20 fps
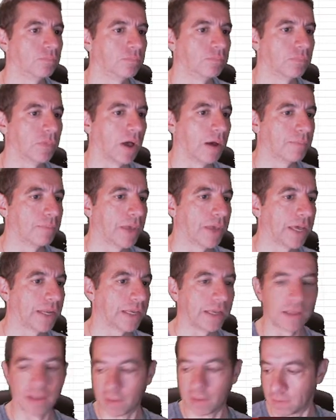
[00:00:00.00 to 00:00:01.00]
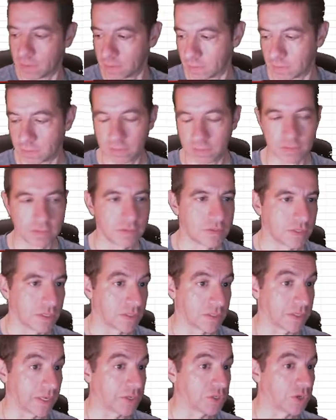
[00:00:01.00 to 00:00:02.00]
betting
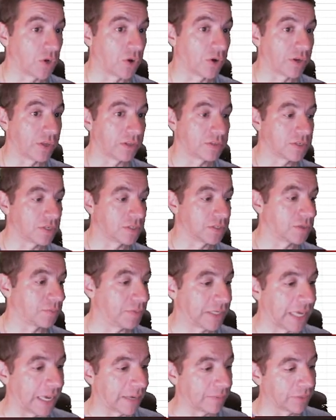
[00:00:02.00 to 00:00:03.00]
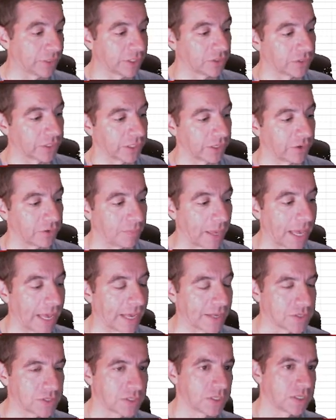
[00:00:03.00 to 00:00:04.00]
since it became legal here in
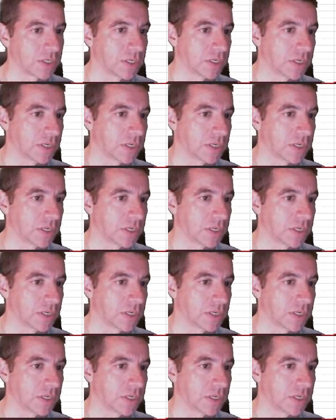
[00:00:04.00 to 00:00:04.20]
Mass.